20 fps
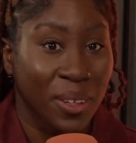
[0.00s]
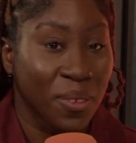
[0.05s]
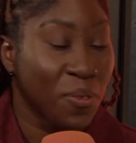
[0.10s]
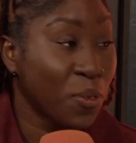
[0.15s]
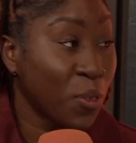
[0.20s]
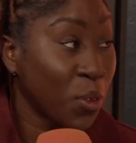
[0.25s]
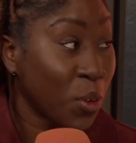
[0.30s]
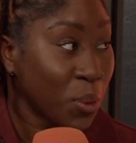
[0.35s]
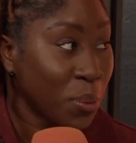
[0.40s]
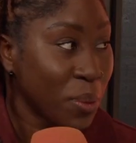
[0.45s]

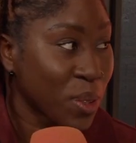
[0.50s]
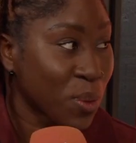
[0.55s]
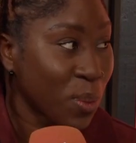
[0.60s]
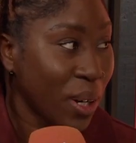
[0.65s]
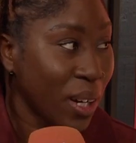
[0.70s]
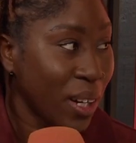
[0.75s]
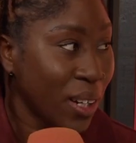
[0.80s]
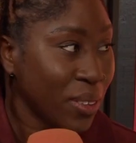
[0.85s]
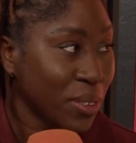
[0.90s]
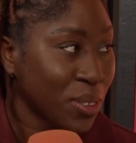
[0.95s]
form as
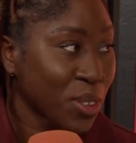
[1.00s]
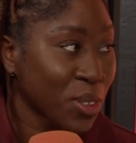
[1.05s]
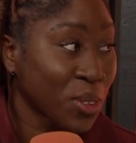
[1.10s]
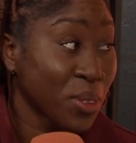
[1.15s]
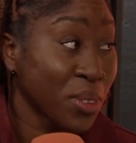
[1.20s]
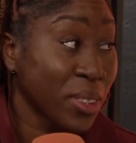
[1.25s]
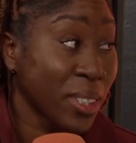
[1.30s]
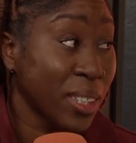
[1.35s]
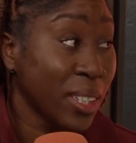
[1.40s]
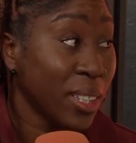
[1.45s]
well,
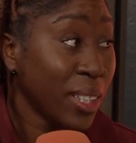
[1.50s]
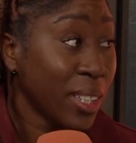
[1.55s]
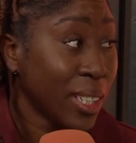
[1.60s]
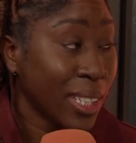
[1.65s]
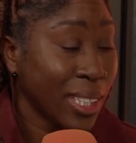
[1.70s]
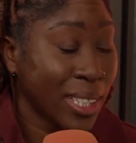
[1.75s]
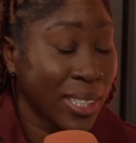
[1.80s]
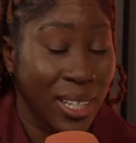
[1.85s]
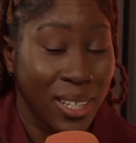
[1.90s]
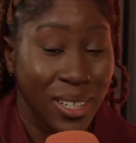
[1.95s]
scoring
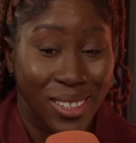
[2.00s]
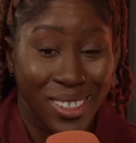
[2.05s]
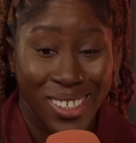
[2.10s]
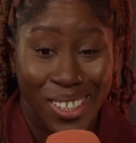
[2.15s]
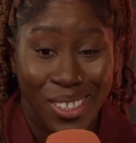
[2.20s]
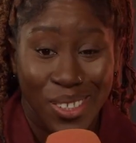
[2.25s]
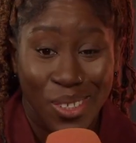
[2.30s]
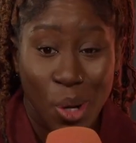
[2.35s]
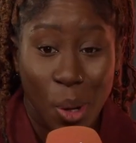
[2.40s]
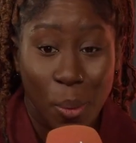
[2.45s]

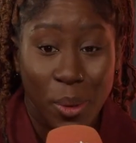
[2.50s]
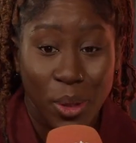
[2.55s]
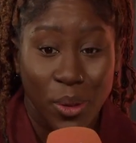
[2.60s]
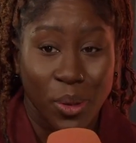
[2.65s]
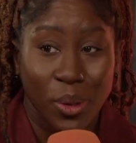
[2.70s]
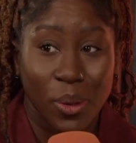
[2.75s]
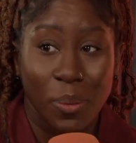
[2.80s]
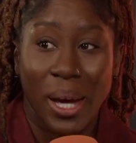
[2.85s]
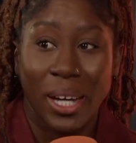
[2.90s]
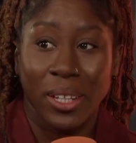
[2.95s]
a
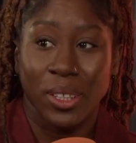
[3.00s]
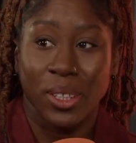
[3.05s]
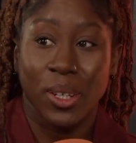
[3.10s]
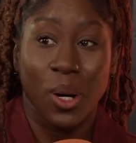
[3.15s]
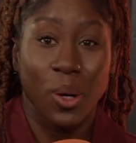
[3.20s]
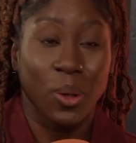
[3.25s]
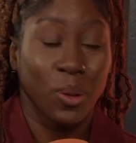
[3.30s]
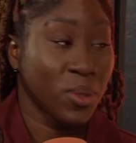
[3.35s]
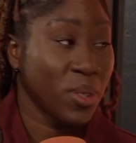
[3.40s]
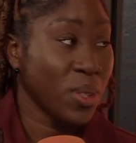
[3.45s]
nominal amount of
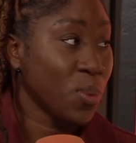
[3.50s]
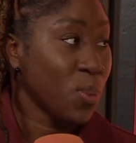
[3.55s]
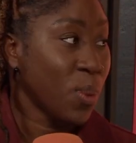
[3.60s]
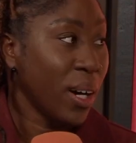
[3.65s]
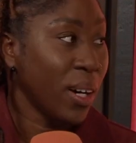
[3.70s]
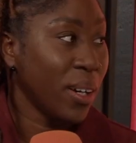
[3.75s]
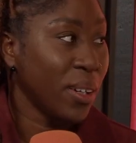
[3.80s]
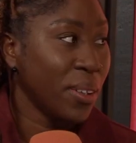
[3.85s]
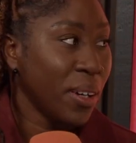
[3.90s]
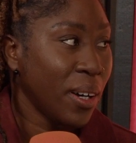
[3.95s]
goals as
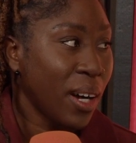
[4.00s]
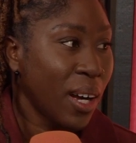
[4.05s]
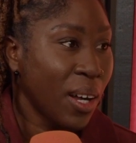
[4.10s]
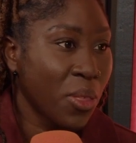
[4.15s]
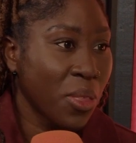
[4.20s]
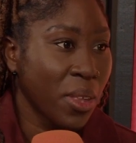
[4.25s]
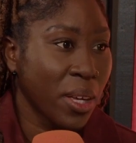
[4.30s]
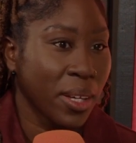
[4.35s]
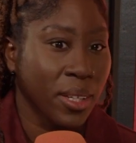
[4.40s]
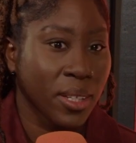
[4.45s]
well. I
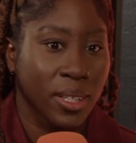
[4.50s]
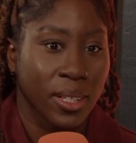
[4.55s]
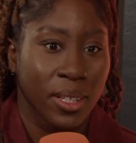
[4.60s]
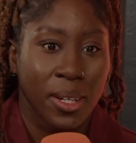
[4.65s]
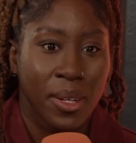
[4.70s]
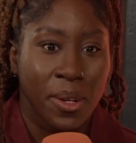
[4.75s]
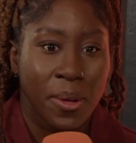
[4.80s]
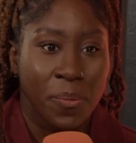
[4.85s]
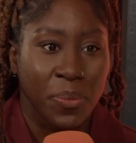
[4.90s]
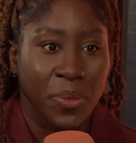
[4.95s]
think
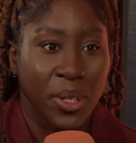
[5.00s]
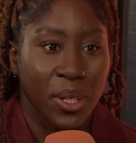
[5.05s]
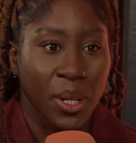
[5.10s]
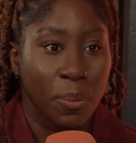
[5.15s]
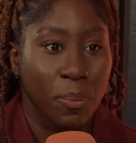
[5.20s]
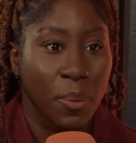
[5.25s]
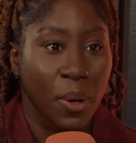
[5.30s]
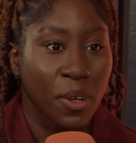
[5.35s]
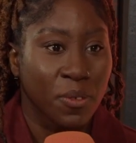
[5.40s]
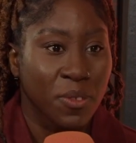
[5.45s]

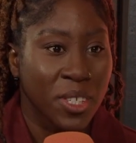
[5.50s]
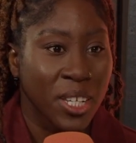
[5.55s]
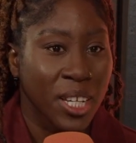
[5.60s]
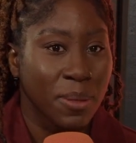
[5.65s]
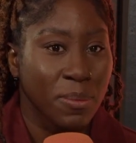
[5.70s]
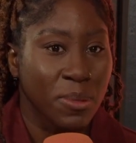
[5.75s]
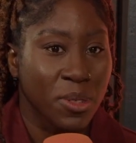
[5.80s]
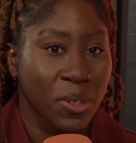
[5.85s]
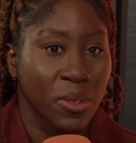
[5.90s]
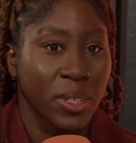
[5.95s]
both
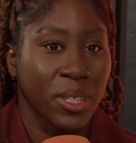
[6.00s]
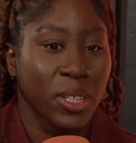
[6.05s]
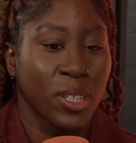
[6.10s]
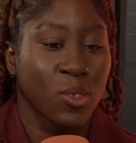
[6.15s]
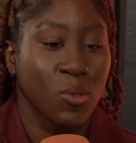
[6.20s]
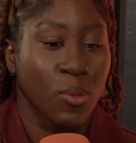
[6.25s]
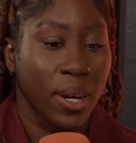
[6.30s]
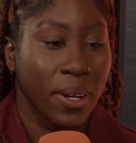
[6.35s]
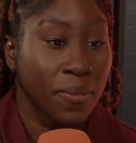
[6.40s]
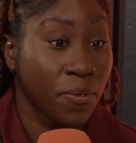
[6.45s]
teams are in
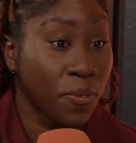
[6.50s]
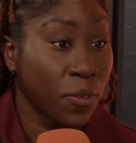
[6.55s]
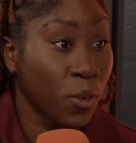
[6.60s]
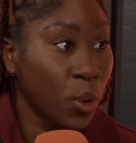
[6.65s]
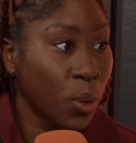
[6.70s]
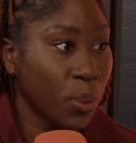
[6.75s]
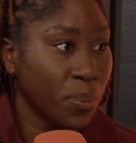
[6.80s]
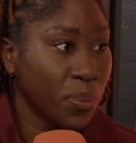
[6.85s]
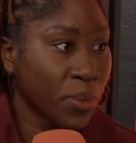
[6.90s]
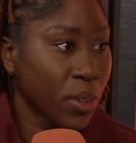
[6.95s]
great
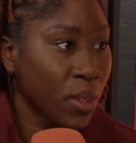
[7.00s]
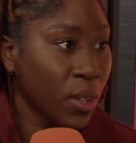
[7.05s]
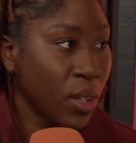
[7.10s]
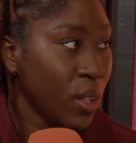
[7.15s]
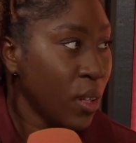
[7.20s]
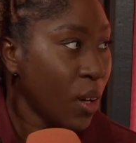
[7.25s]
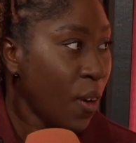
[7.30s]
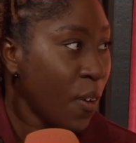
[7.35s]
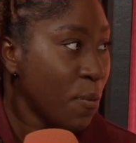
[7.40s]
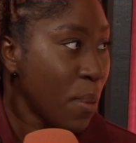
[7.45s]
form, got a
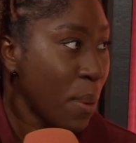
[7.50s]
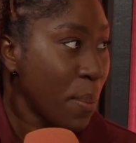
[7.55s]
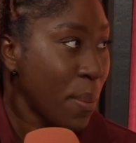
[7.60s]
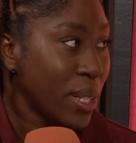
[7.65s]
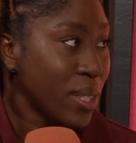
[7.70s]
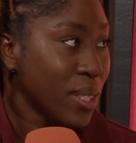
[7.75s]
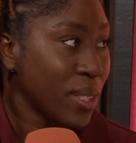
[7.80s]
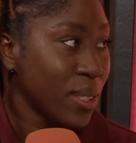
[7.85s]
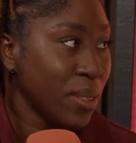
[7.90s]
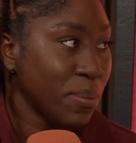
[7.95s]
lot of
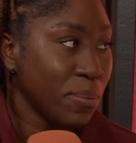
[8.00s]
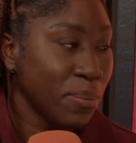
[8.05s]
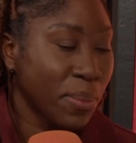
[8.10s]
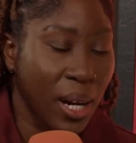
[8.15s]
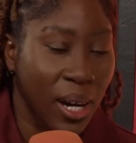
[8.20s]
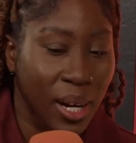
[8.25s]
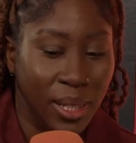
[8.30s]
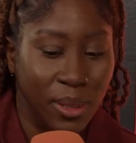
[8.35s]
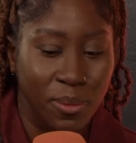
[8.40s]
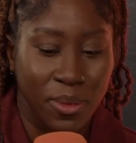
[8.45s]
momentum
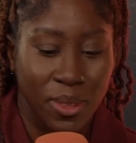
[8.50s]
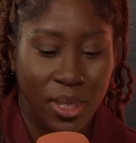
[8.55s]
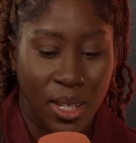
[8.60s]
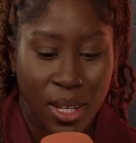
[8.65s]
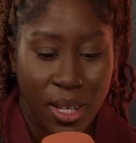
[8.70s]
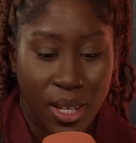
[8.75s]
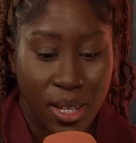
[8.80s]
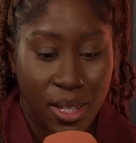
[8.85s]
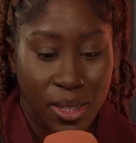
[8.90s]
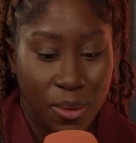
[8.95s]
behind
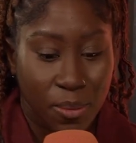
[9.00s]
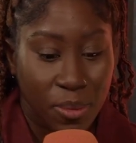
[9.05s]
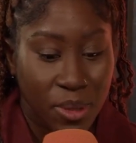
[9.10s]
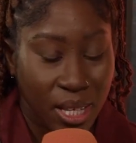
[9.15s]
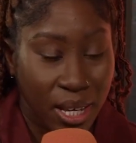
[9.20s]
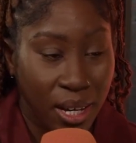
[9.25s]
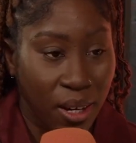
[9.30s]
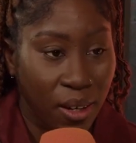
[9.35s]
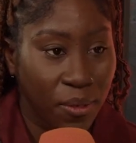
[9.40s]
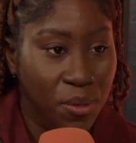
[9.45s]

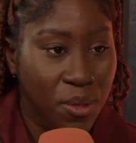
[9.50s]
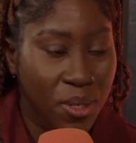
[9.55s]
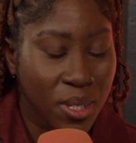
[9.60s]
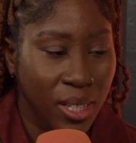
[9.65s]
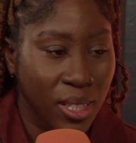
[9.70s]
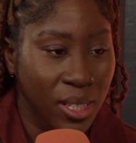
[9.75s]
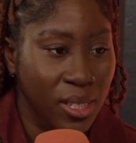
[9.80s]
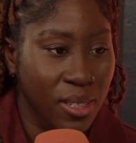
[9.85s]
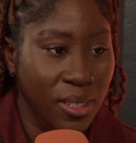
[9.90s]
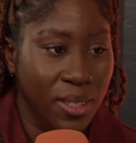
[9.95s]
themselves,
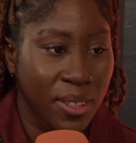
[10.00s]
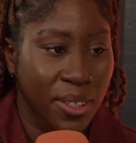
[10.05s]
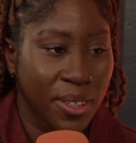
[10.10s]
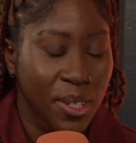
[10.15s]
and